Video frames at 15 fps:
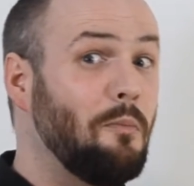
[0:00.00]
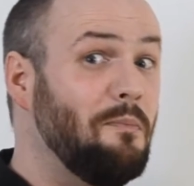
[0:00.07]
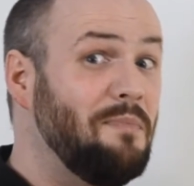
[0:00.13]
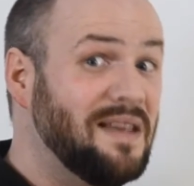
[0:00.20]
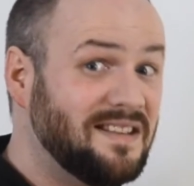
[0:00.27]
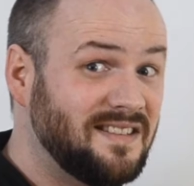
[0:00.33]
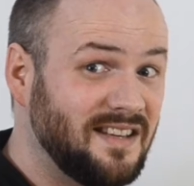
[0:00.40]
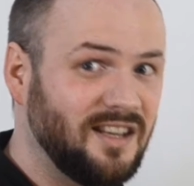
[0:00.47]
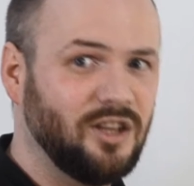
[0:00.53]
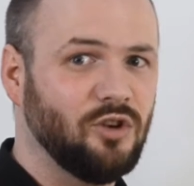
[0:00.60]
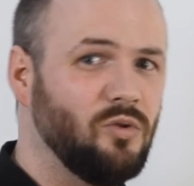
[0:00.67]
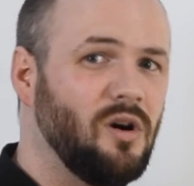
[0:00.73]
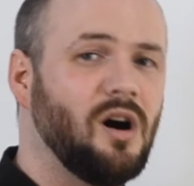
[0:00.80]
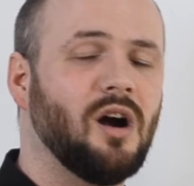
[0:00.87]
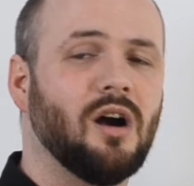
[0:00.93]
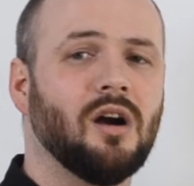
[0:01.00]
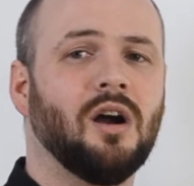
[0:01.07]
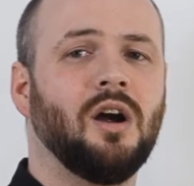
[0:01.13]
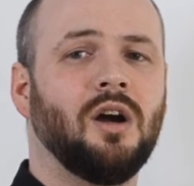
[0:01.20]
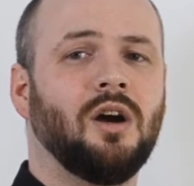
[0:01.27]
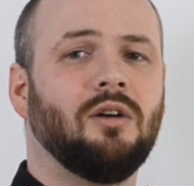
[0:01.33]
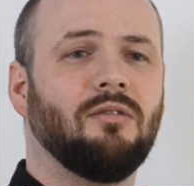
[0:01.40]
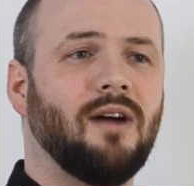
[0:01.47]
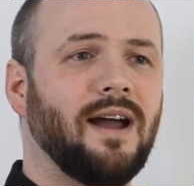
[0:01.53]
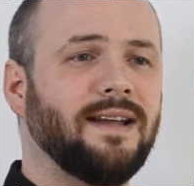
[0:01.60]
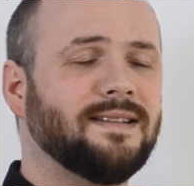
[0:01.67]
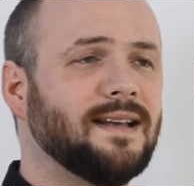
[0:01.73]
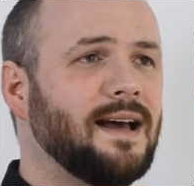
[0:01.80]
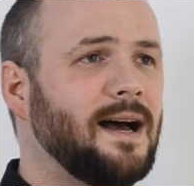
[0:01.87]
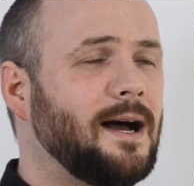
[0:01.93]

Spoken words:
busy you are, right?